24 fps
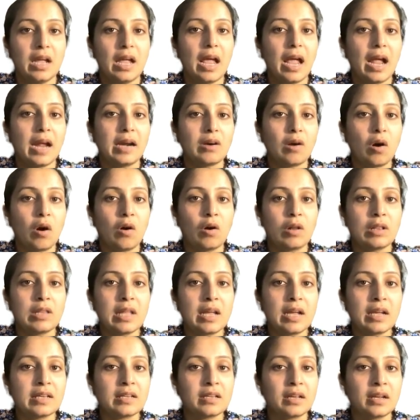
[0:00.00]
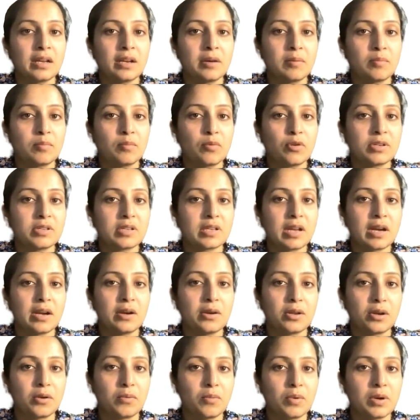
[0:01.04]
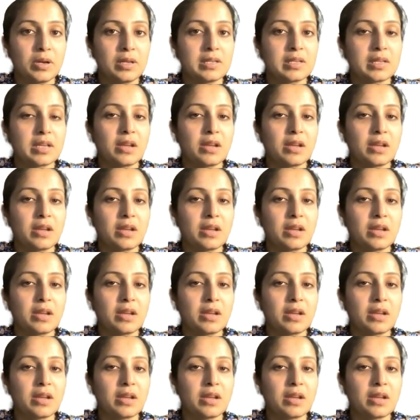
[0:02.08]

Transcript: And all the inputs intervals